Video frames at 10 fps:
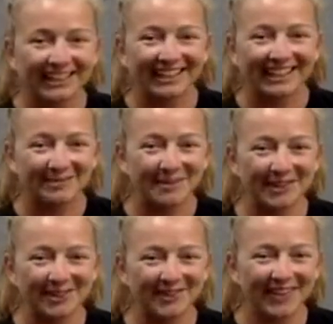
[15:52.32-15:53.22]
Give me
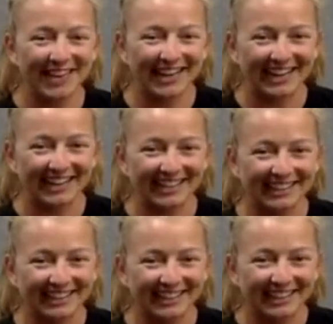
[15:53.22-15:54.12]
3,
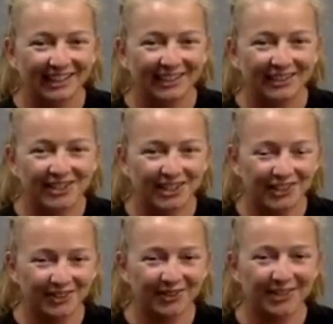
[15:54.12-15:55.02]

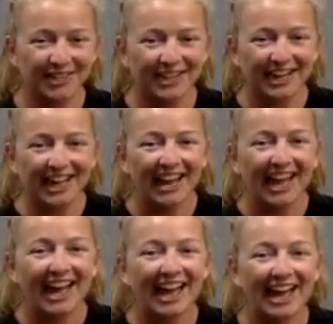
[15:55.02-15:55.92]
2,
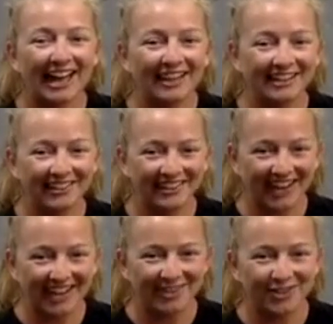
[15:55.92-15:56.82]
and you
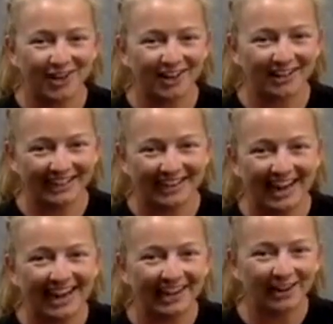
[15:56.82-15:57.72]
can jog it
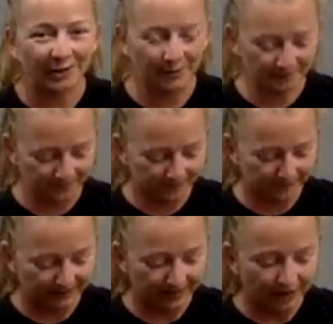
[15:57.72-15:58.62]
out.
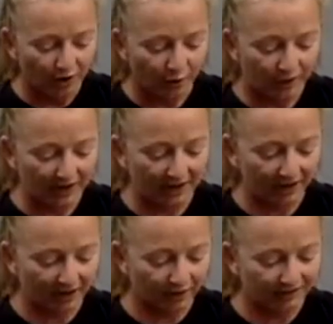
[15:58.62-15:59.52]
We are
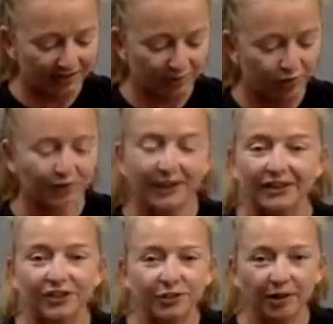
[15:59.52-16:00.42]
going to move
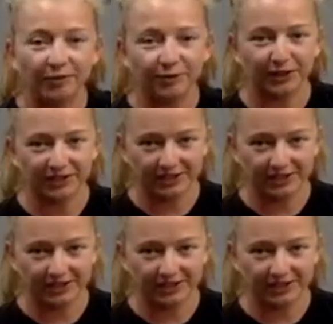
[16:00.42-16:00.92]
into our first